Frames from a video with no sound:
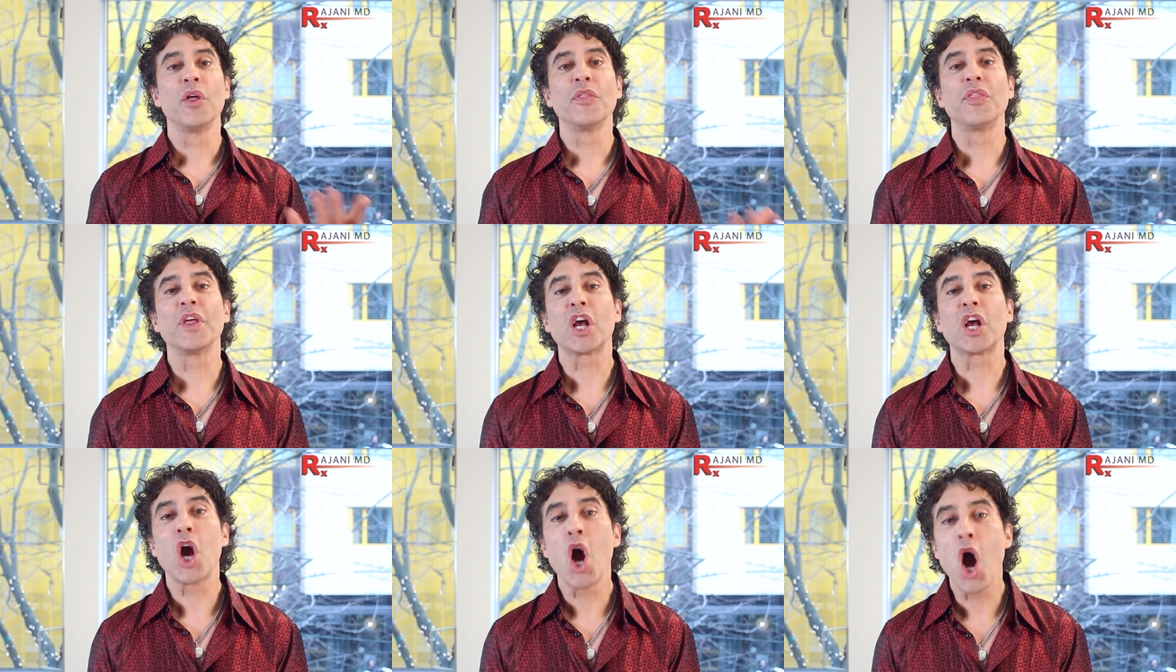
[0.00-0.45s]

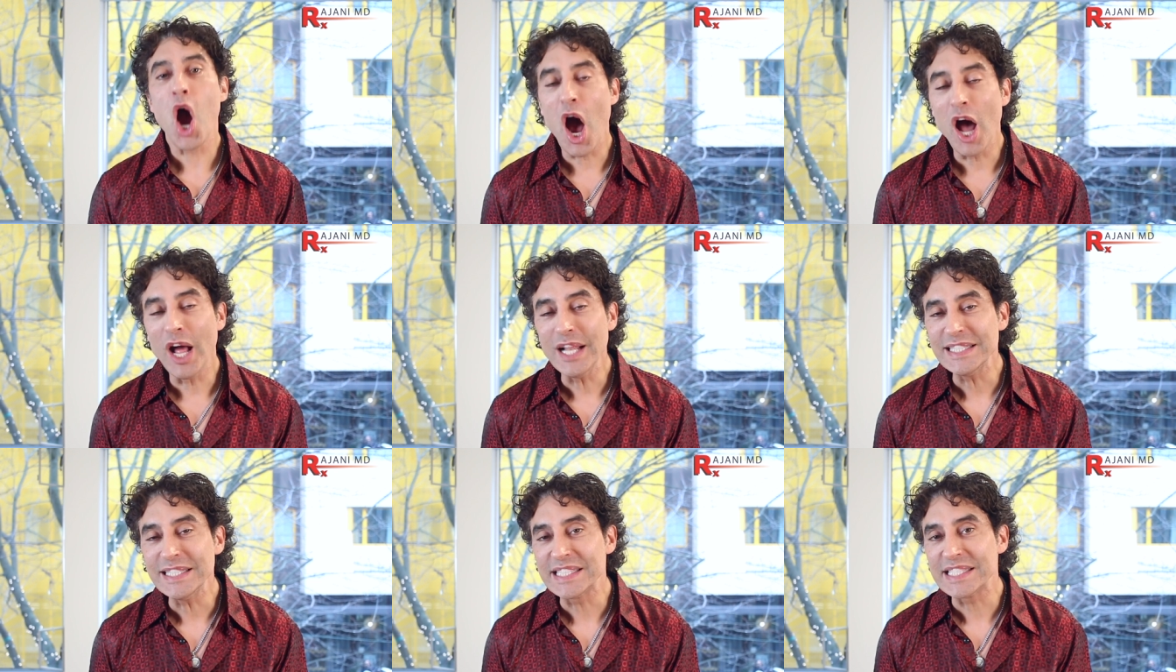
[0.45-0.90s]
The
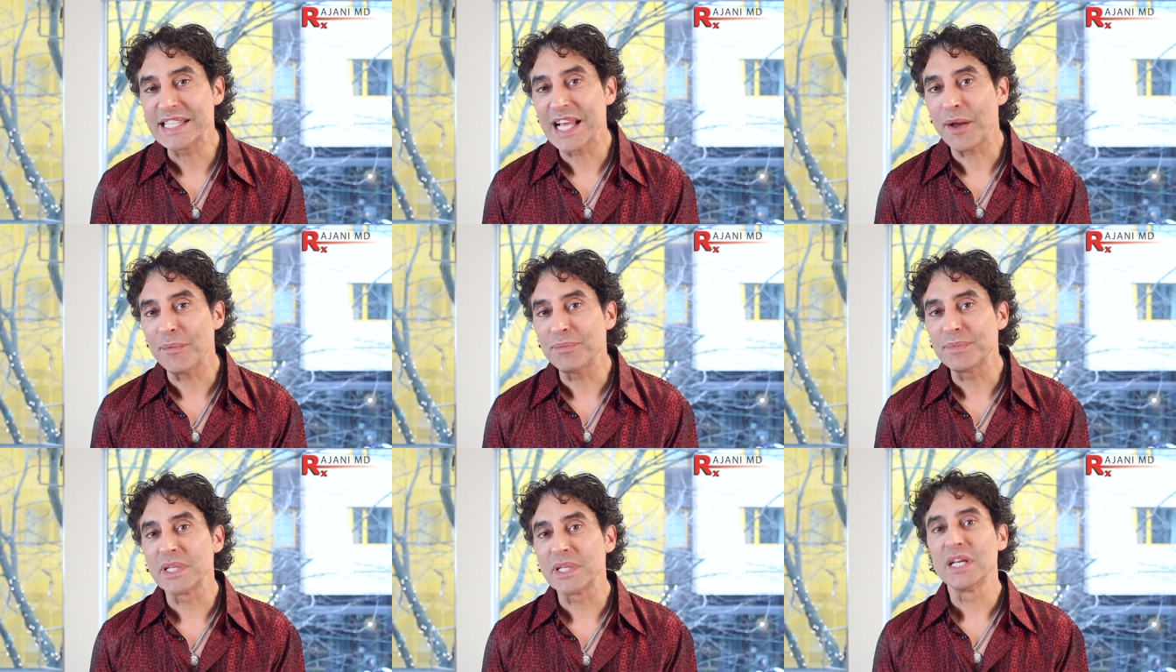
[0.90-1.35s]

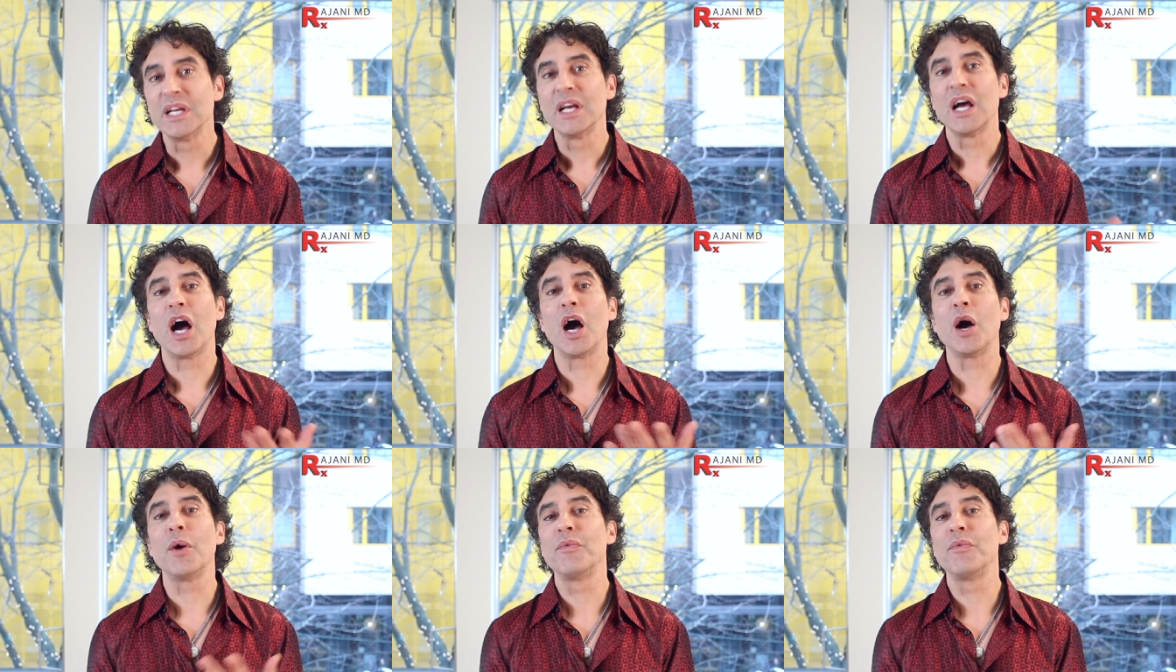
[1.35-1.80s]
concept
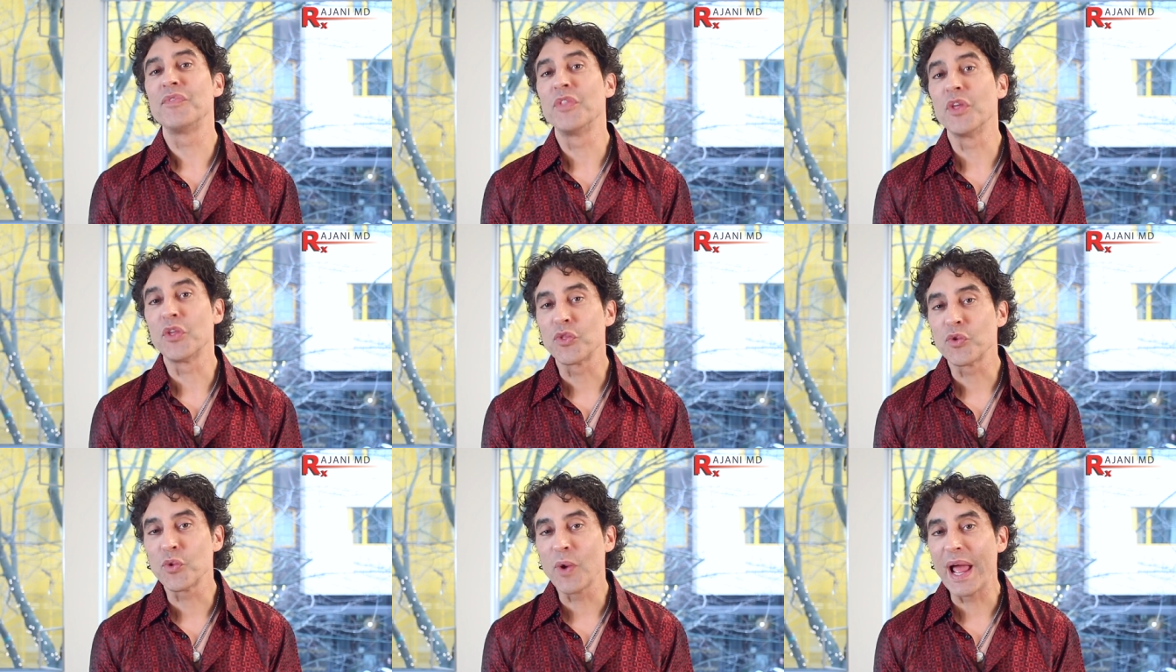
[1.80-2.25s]
of
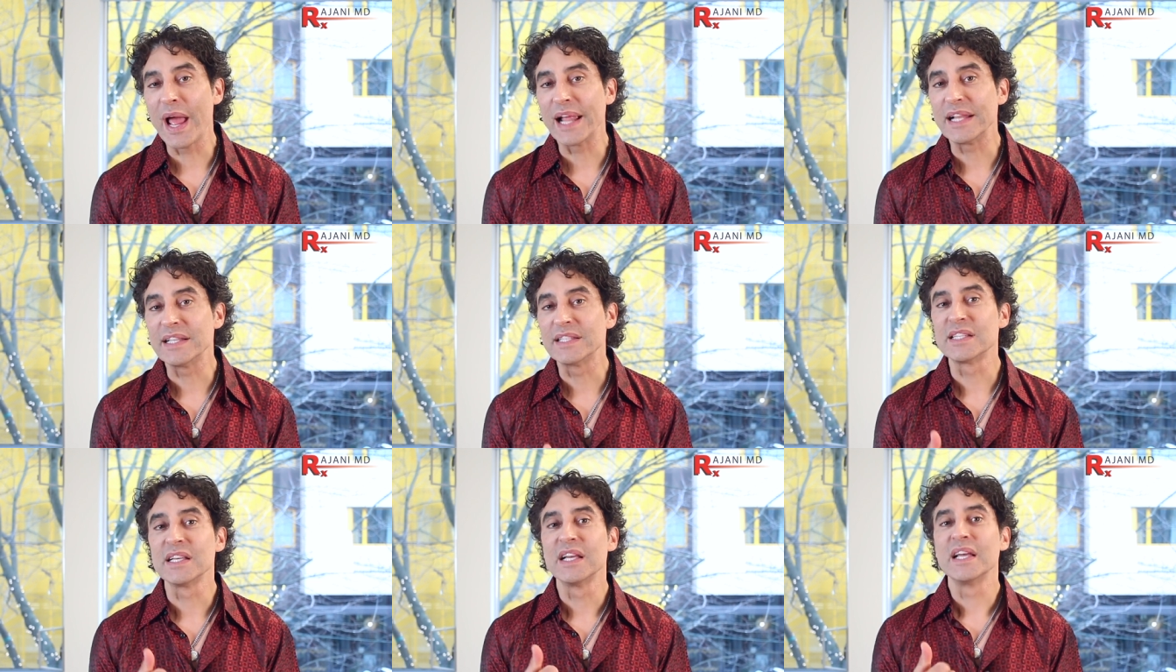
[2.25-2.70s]
the
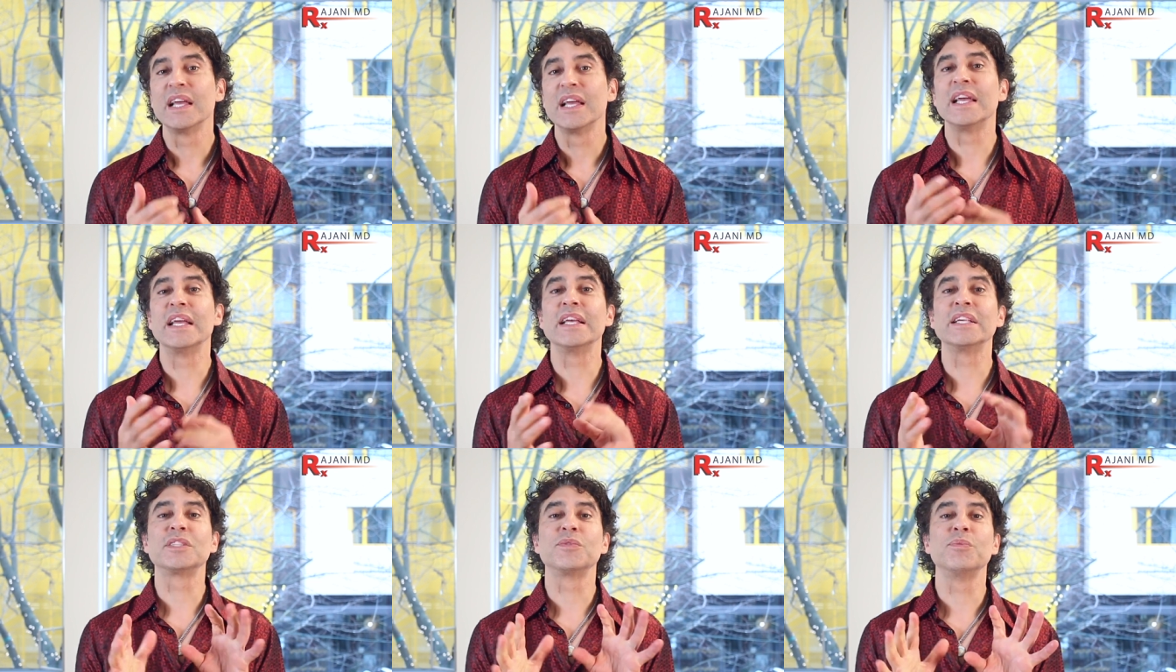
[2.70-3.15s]
threads
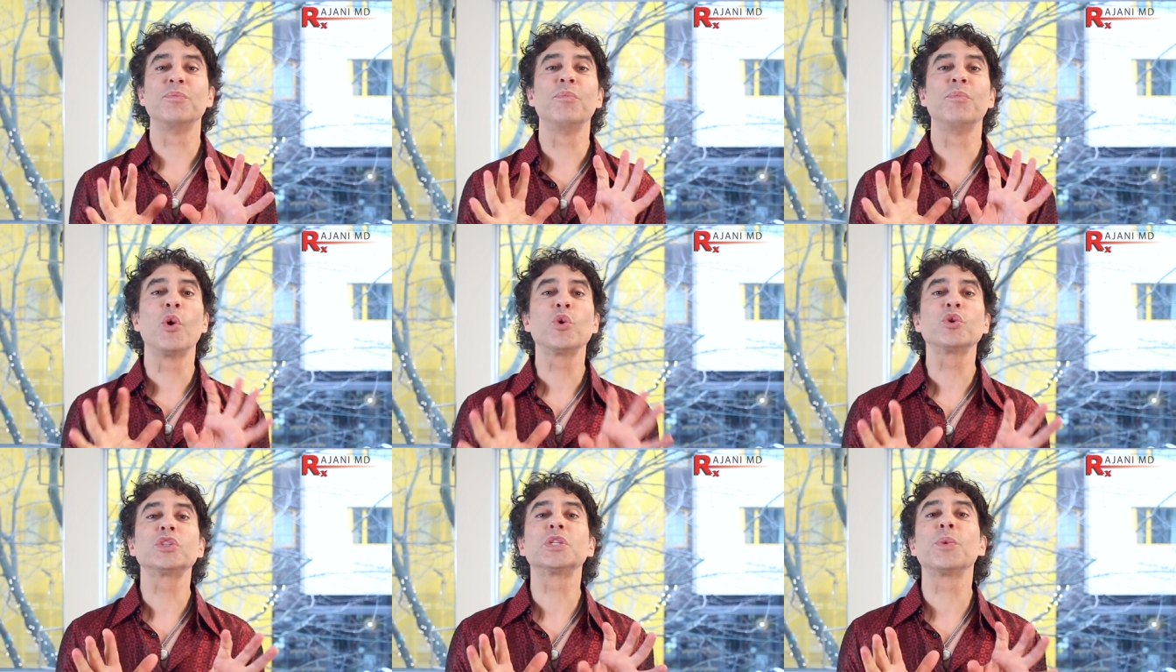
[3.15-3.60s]
is
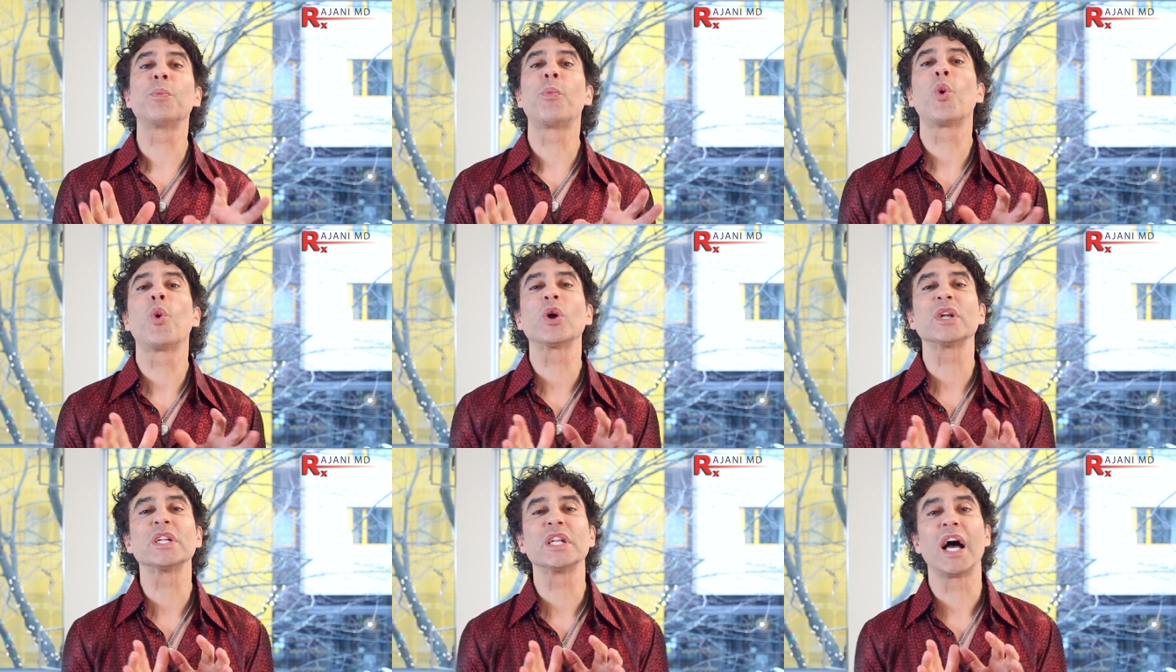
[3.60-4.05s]
most
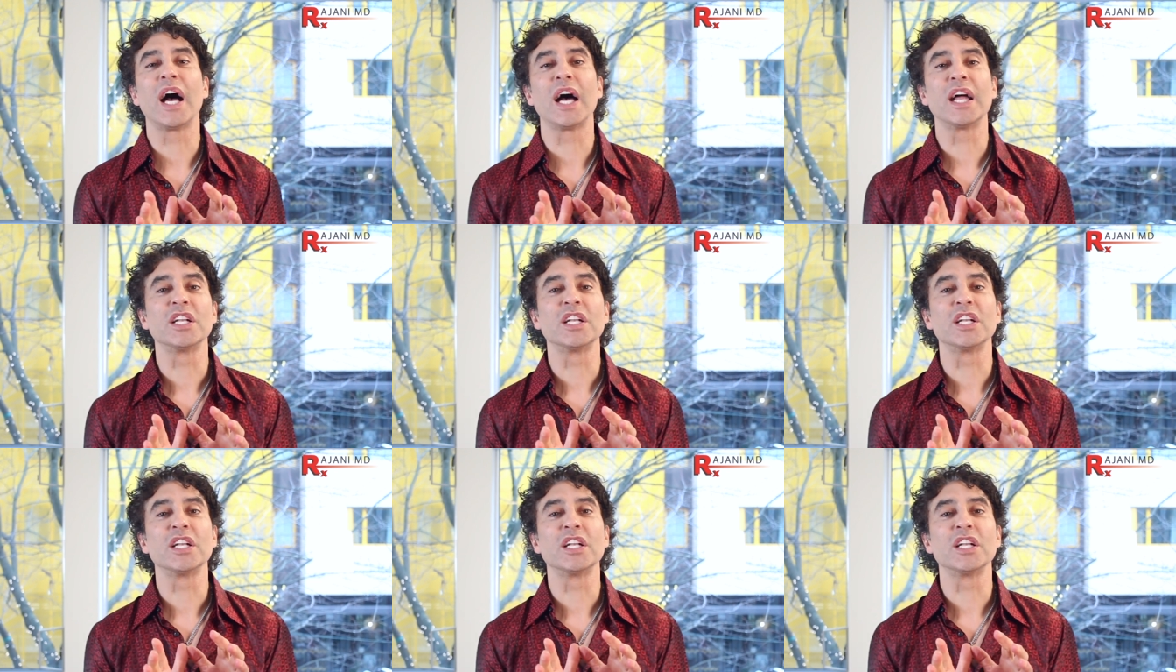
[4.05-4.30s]
important to